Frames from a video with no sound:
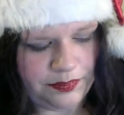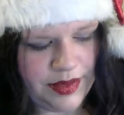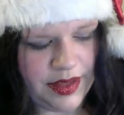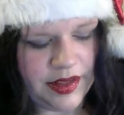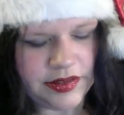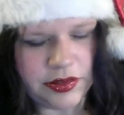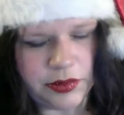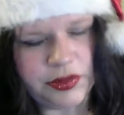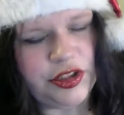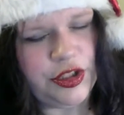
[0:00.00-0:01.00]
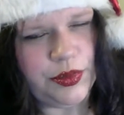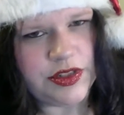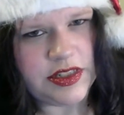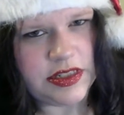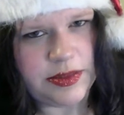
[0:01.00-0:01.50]
personal
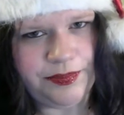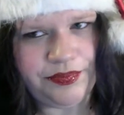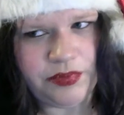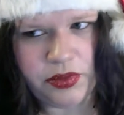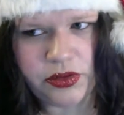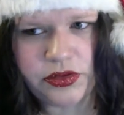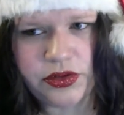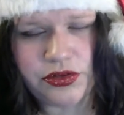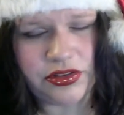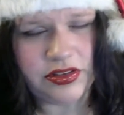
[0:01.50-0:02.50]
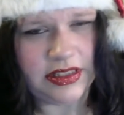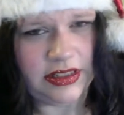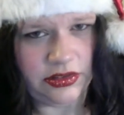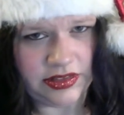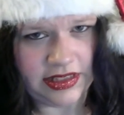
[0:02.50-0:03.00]
pursuits, but also
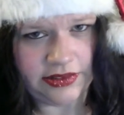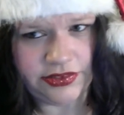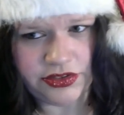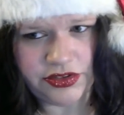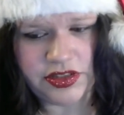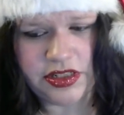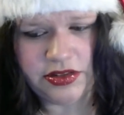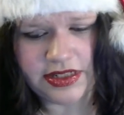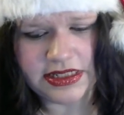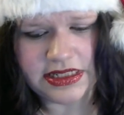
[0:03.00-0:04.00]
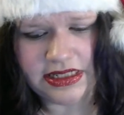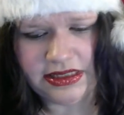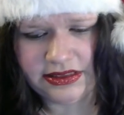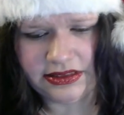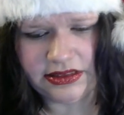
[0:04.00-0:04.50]
trusting yourself and trusting your
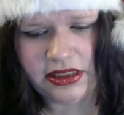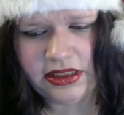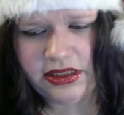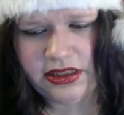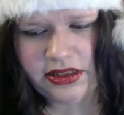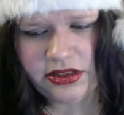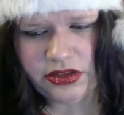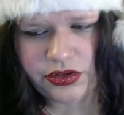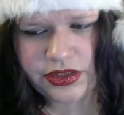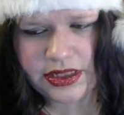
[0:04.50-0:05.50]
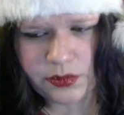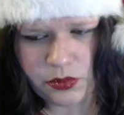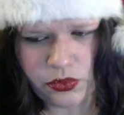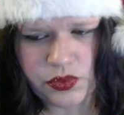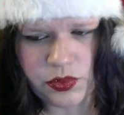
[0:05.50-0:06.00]
instincts and looking
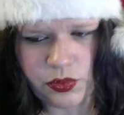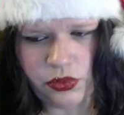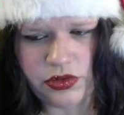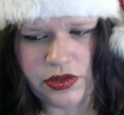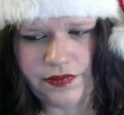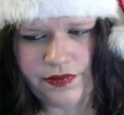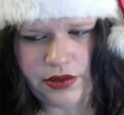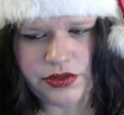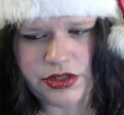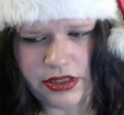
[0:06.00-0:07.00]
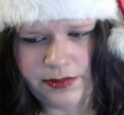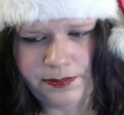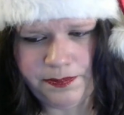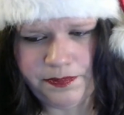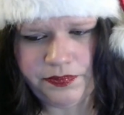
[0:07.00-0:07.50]
more towards the future
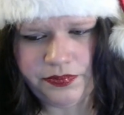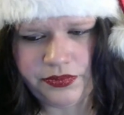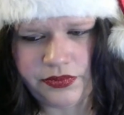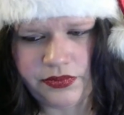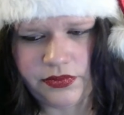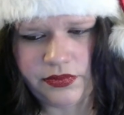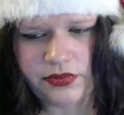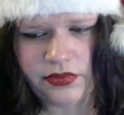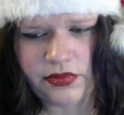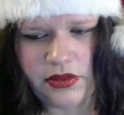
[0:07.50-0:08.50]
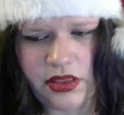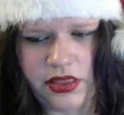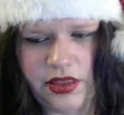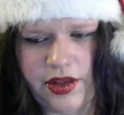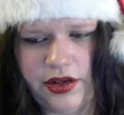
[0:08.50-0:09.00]

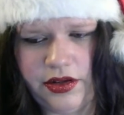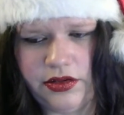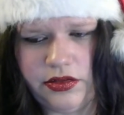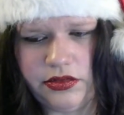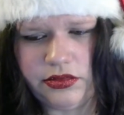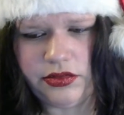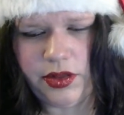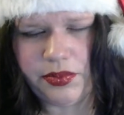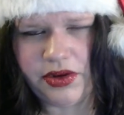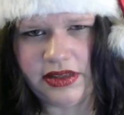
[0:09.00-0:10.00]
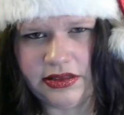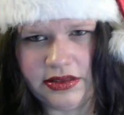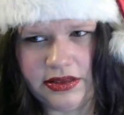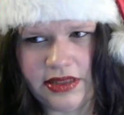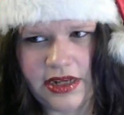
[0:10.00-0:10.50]
than your
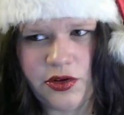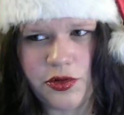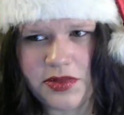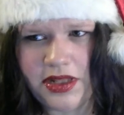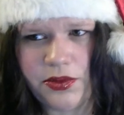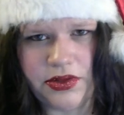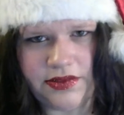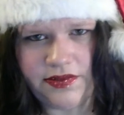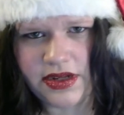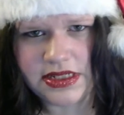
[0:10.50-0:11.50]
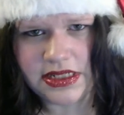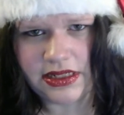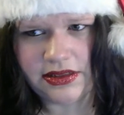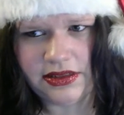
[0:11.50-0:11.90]
present. And normally I wouldn't advise that,